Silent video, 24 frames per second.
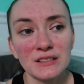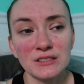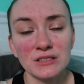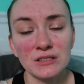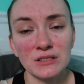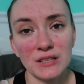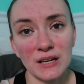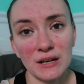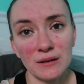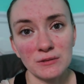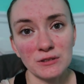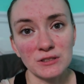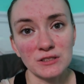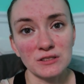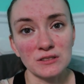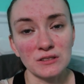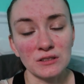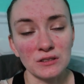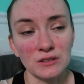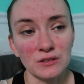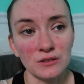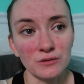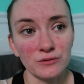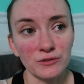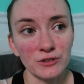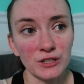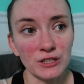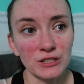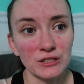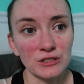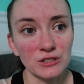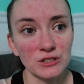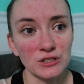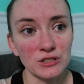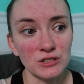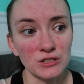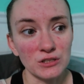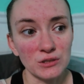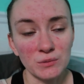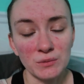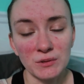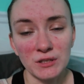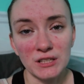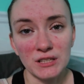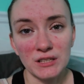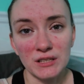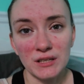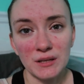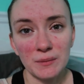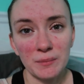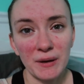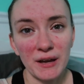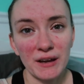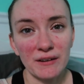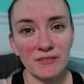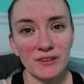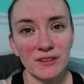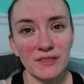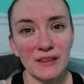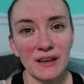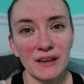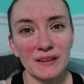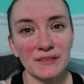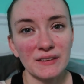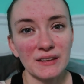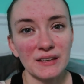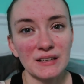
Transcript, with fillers: So that was still in the fridge and so we ended up having that.